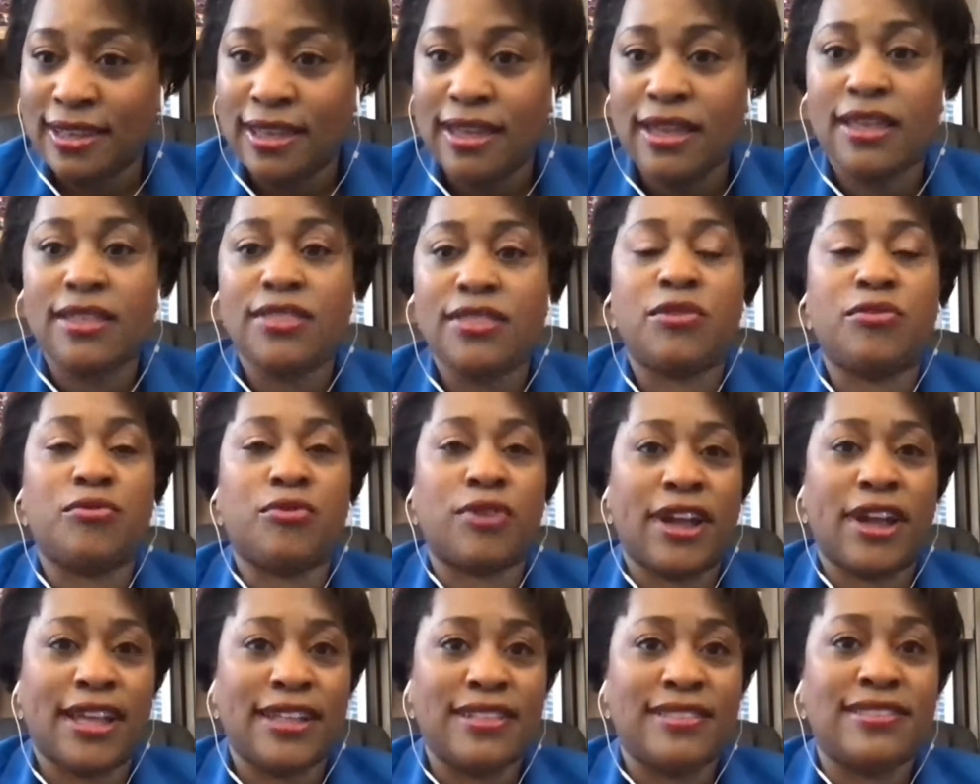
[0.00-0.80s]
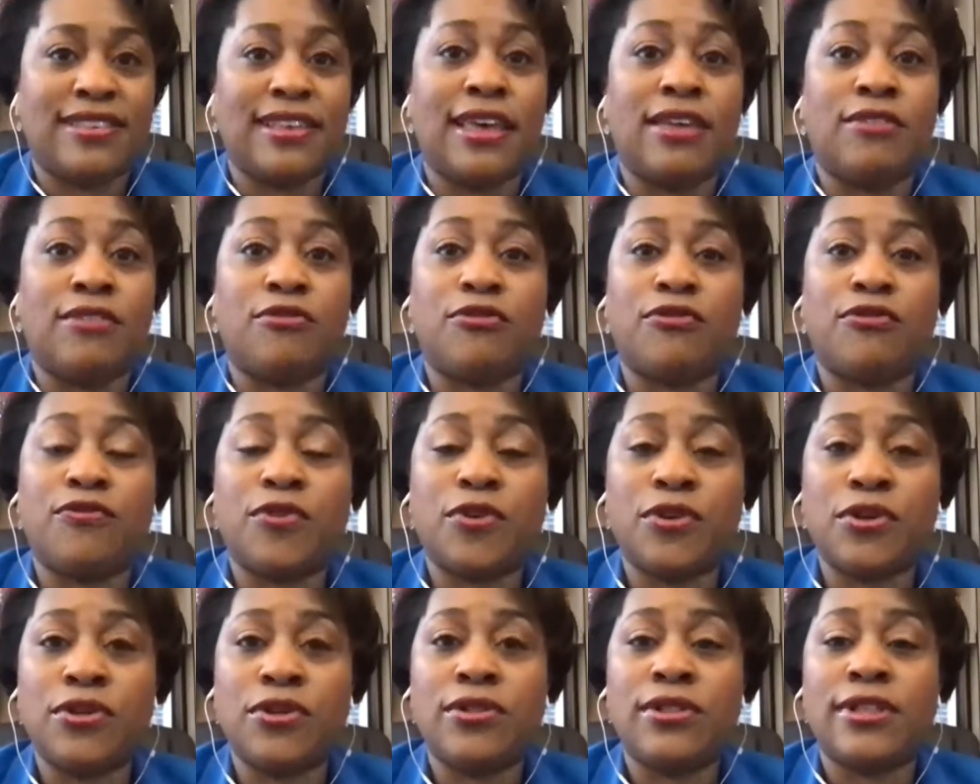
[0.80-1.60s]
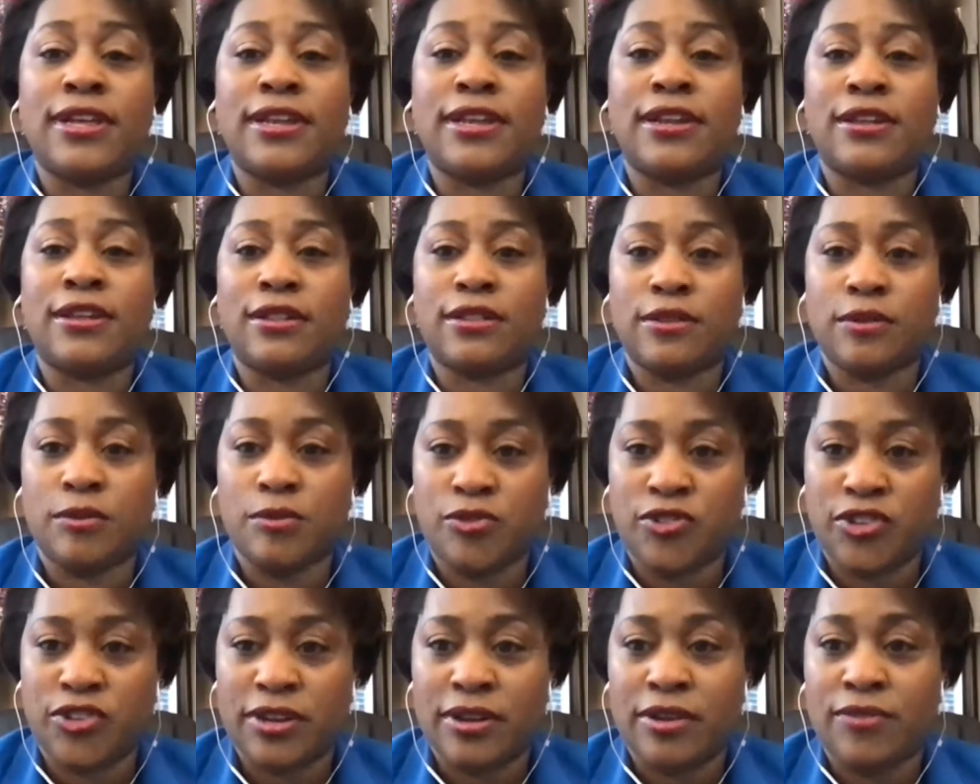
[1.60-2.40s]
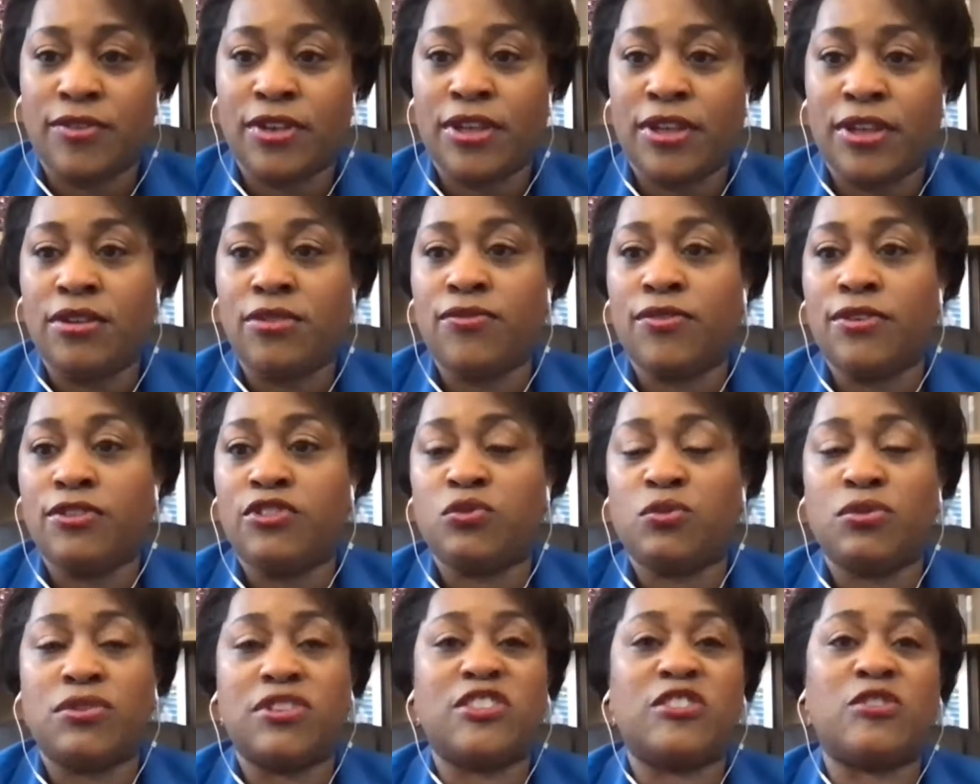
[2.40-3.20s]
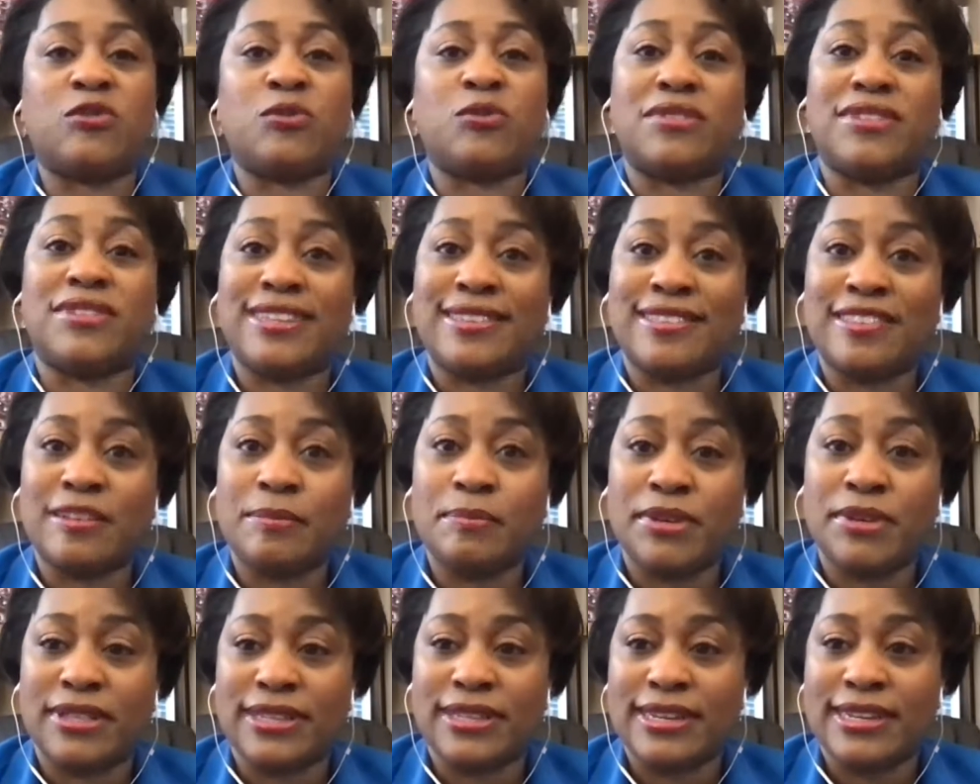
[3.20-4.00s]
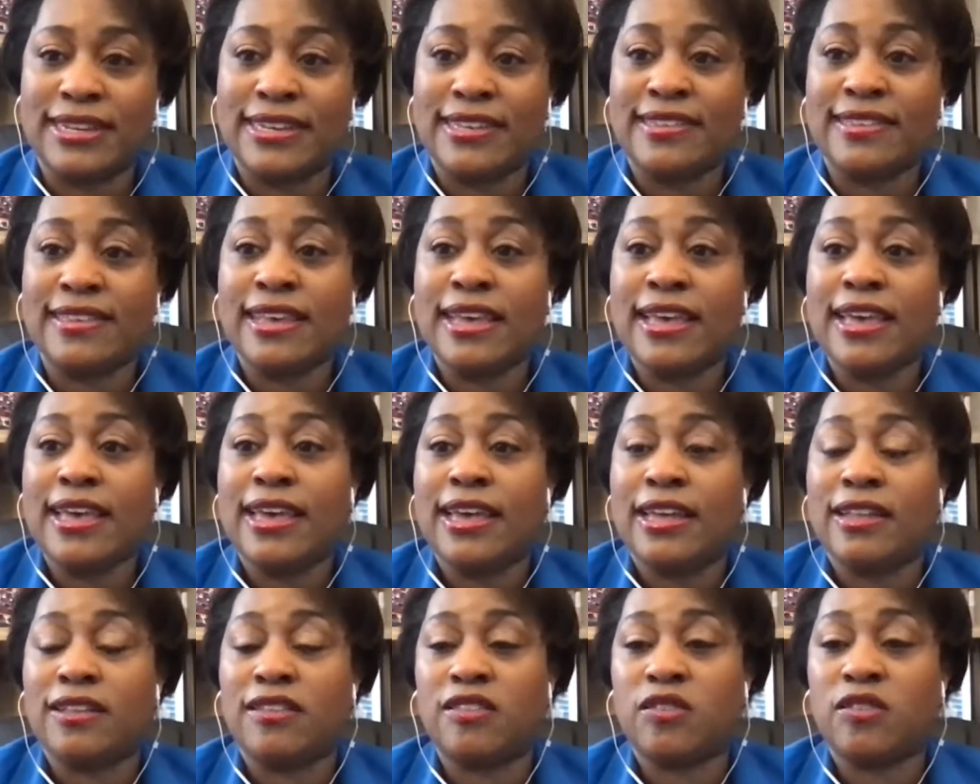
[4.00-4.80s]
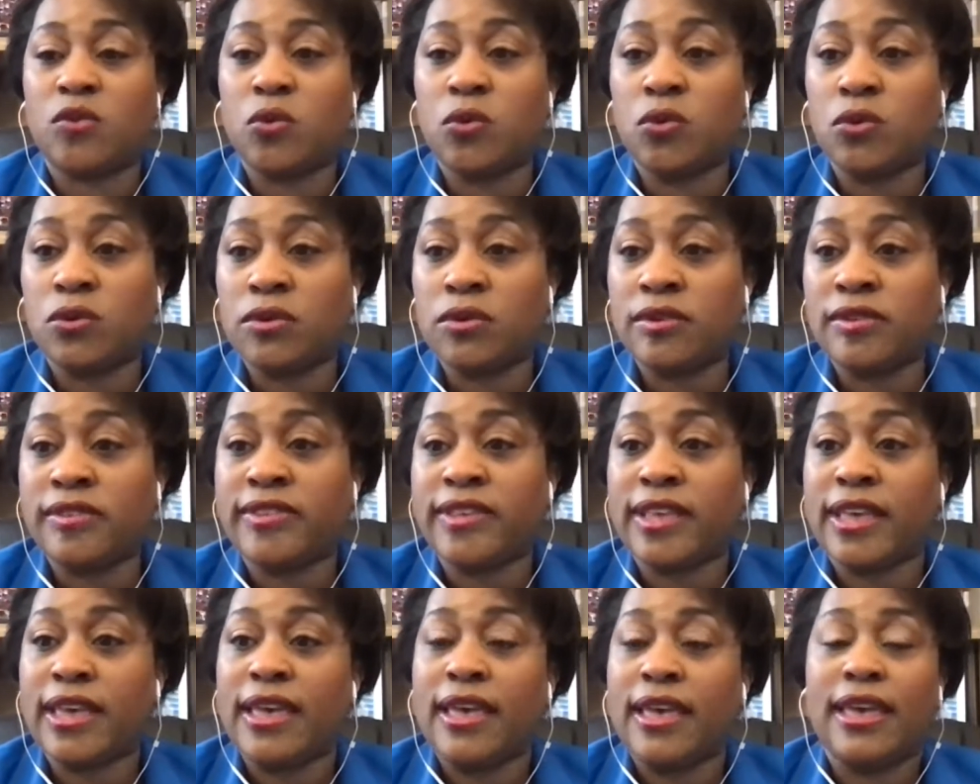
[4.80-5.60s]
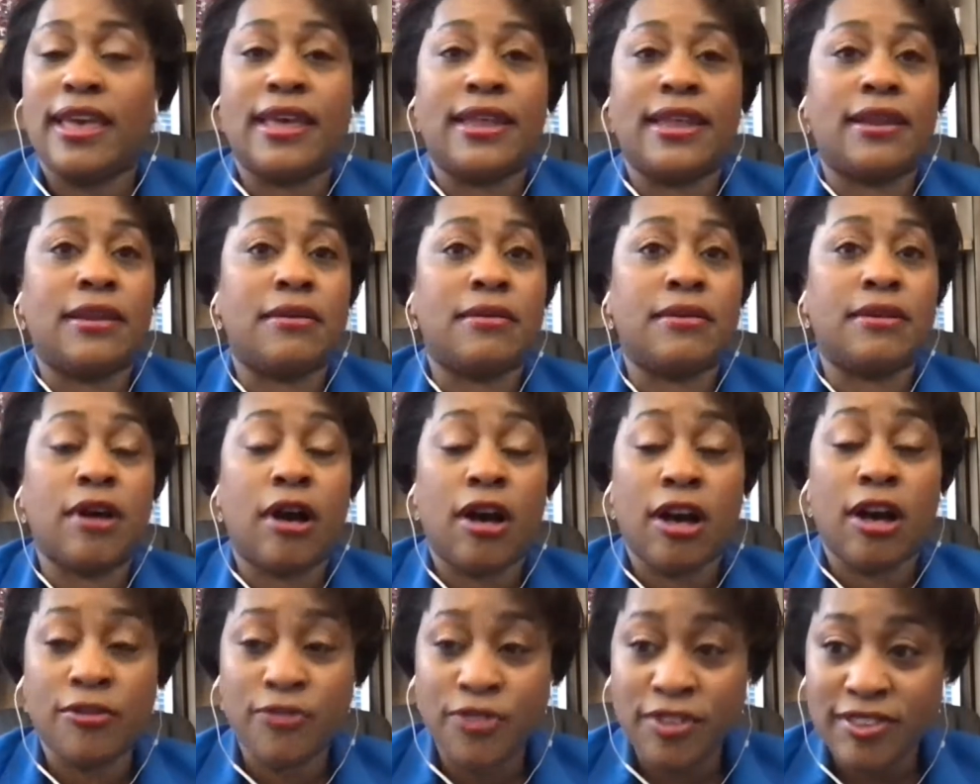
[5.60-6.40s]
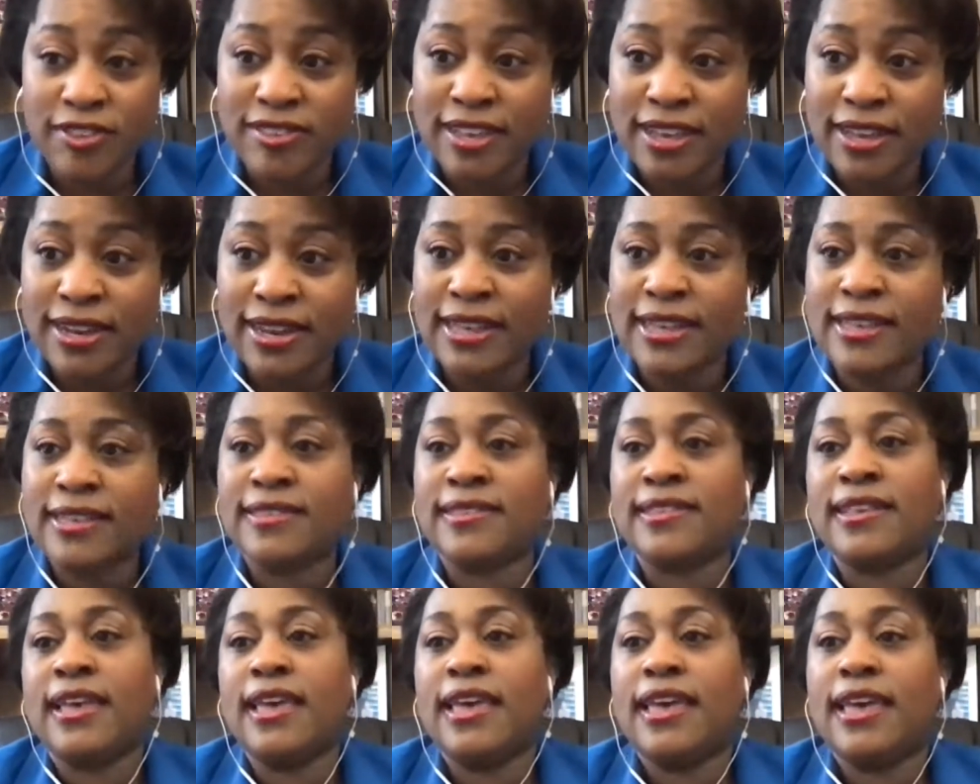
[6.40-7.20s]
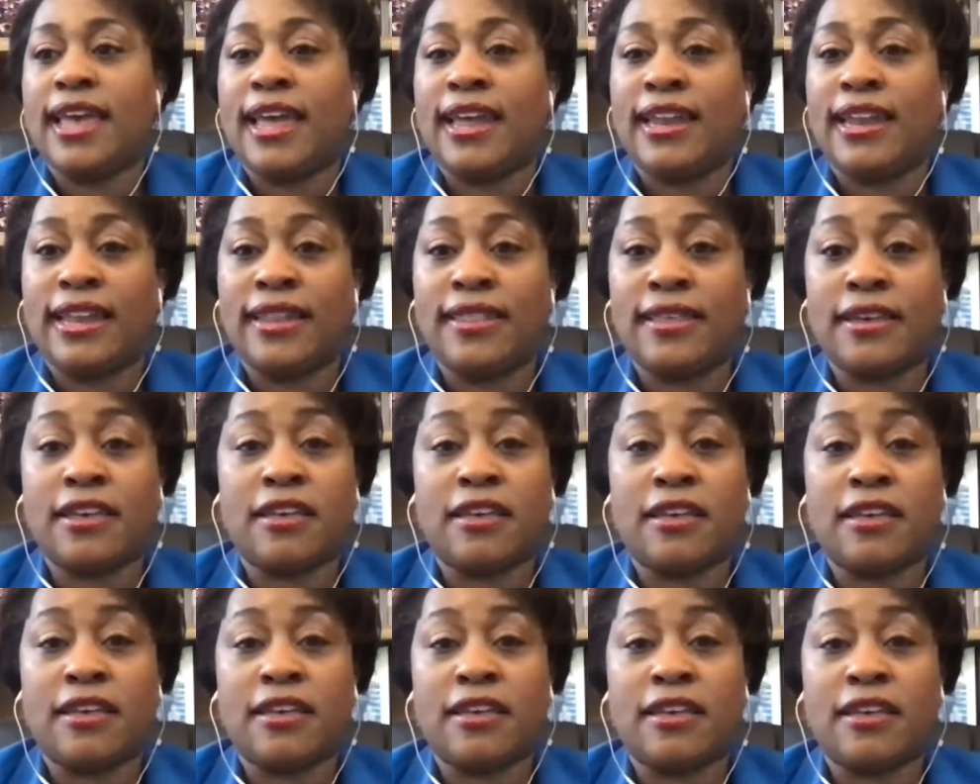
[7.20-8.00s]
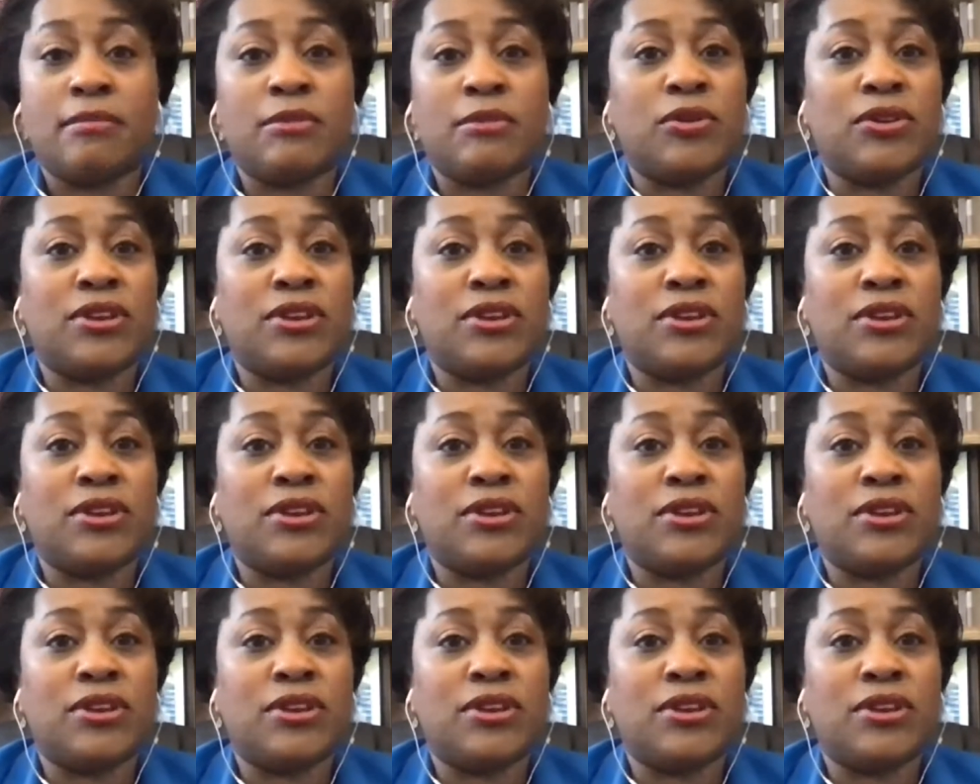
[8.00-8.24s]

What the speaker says: the rights, and full inclusion of individuals with disabilities in schools and in office settings and in the community.